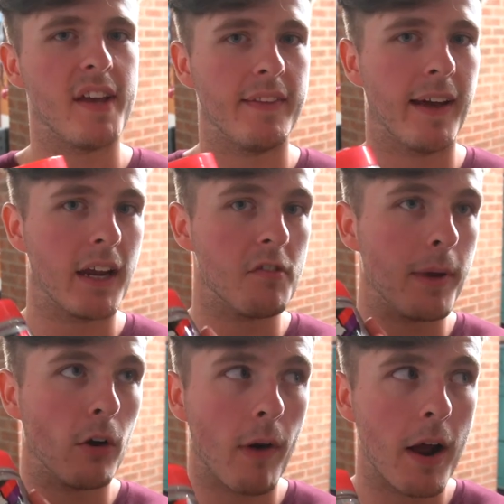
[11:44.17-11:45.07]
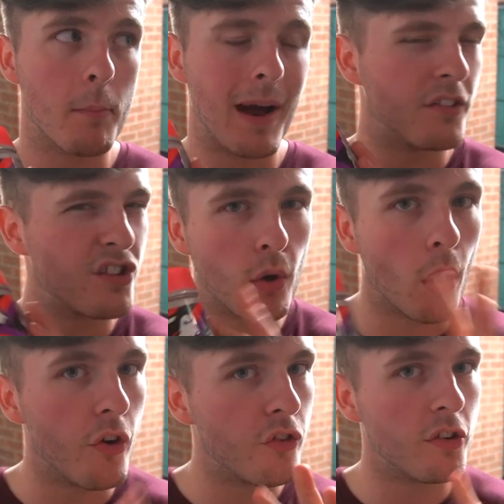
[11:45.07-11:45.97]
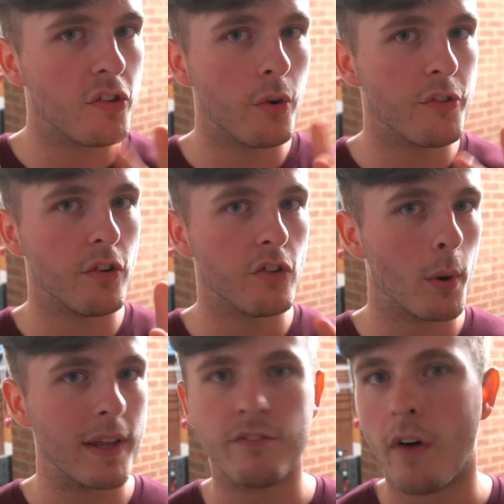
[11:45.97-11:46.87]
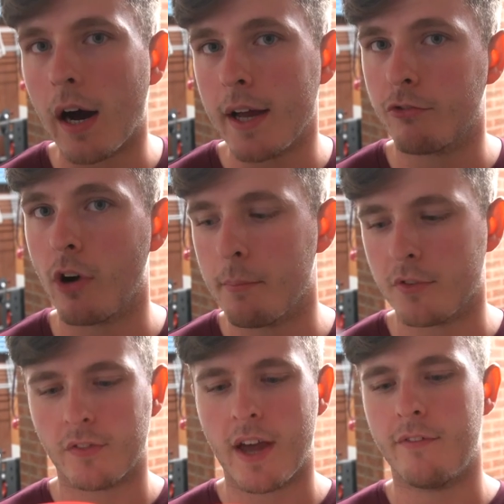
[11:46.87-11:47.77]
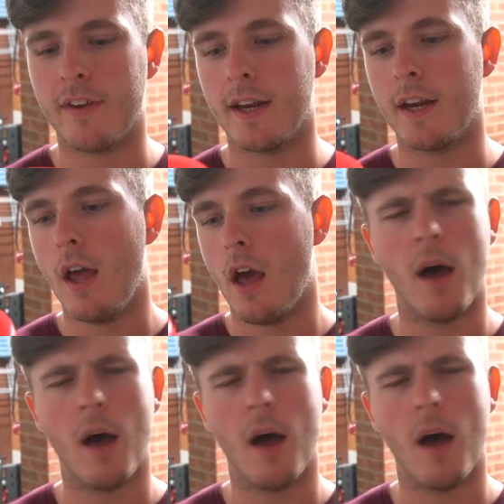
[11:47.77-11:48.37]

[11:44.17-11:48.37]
That gives me around about 200, 225 grams of caffeine,